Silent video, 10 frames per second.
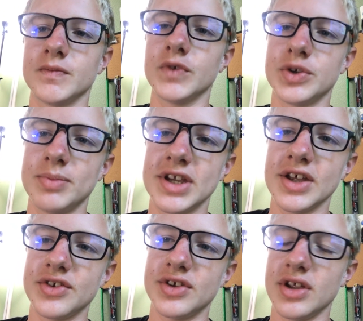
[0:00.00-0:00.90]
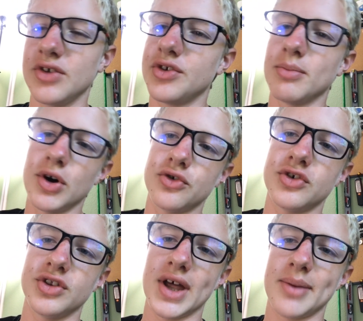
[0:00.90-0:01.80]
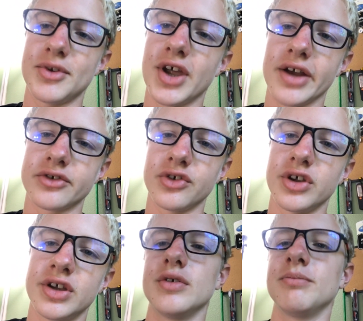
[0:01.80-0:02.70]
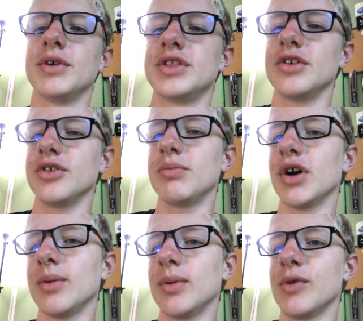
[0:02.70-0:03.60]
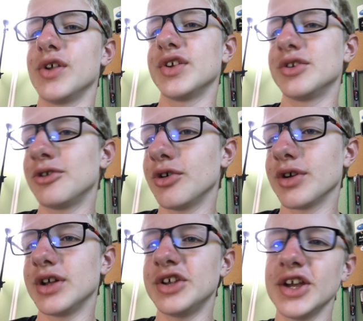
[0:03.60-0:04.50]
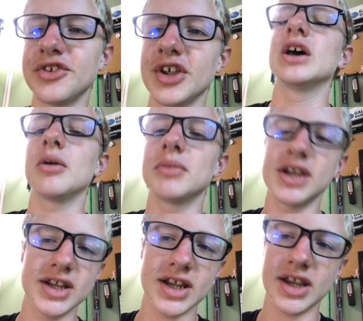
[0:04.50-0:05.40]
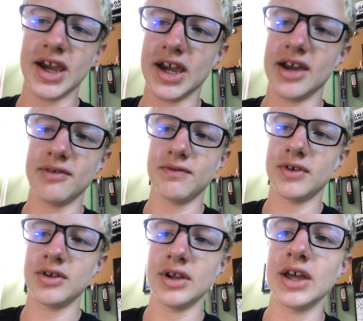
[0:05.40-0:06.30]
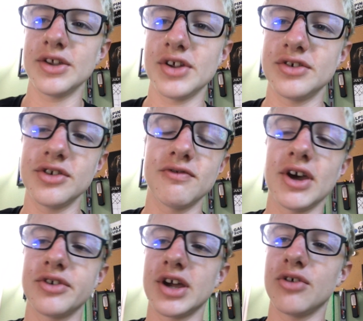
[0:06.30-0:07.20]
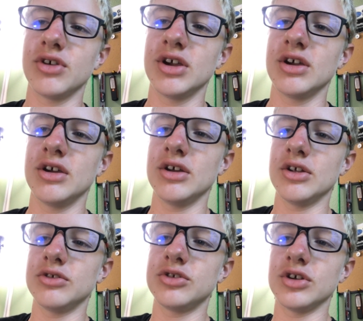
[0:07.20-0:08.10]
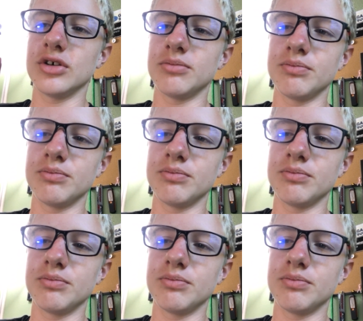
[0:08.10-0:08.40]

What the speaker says: was because it was a motion lapse, actually. But the only problem was it takes like a minute and a half, as I just found out, to